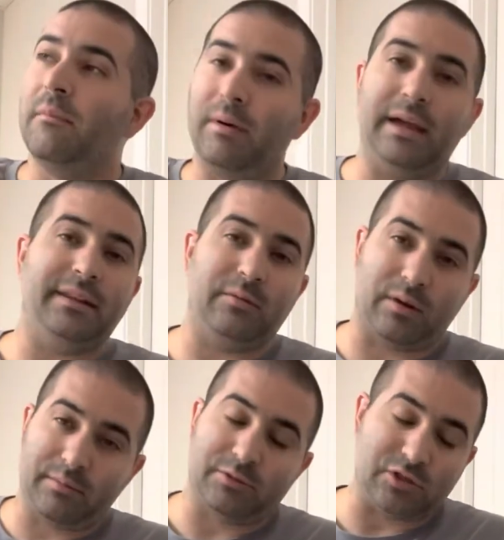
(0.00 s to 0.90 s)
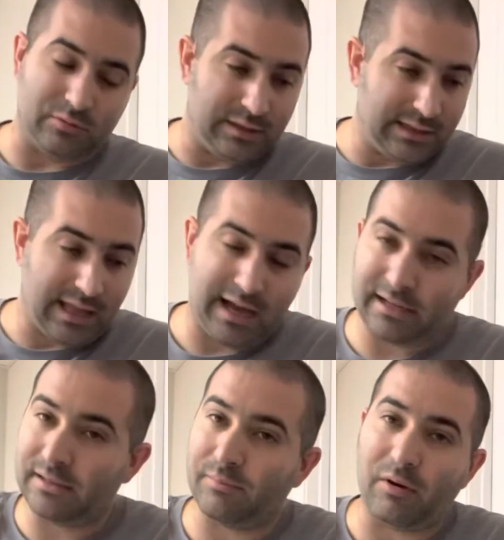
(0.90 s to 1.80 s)
But they were able to
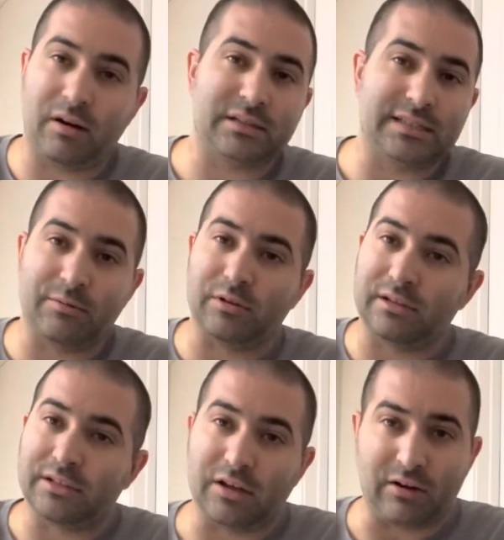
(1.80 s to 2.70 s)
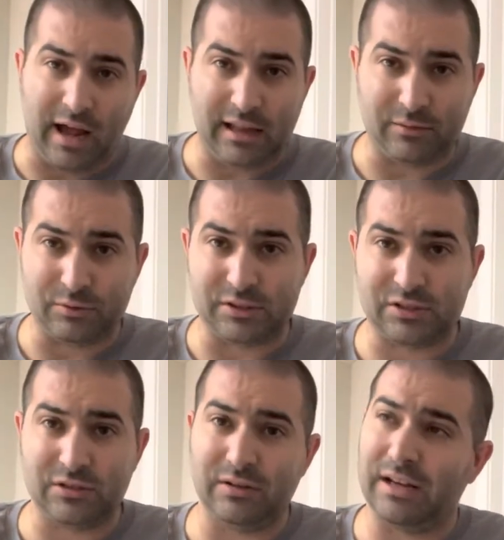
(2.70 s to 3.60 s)
lock in the parks. They were looking to go to Hollywood
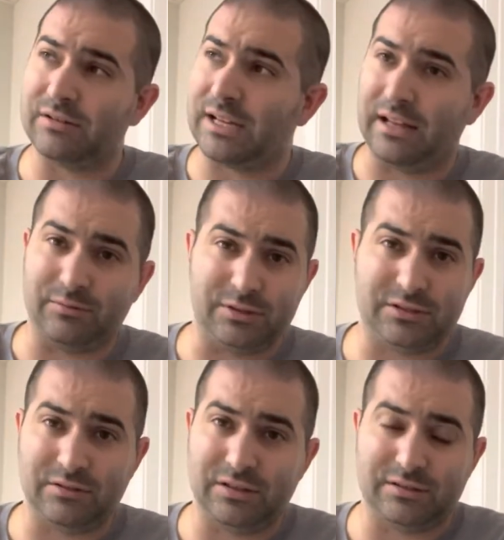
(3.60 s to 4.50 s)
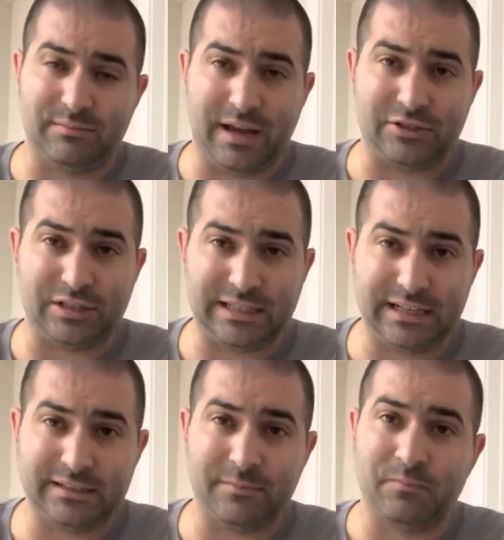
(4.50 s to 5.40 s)
Studios. Hollywood Studios and Magic
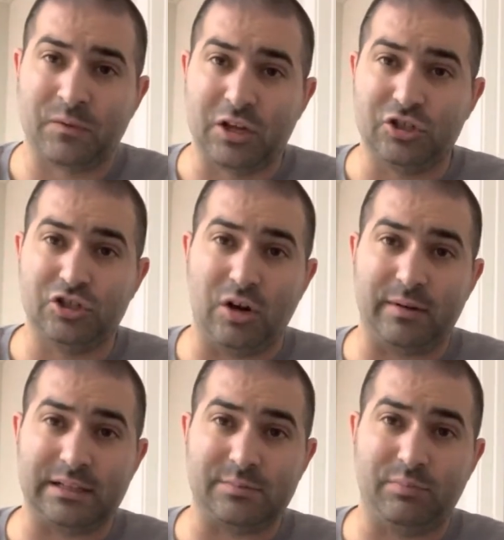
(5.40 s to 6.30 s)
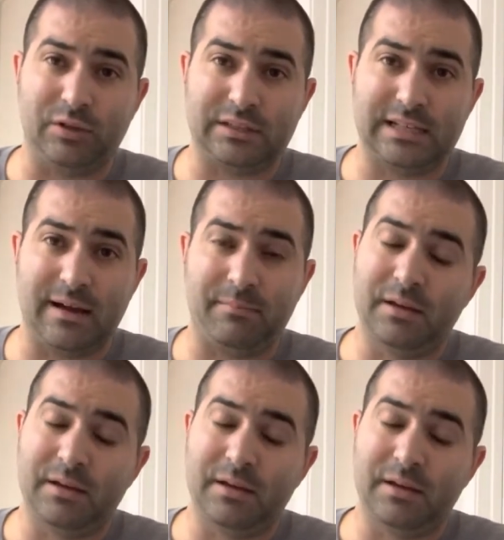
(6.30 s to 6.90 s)
Kingdom. Showing is booked up.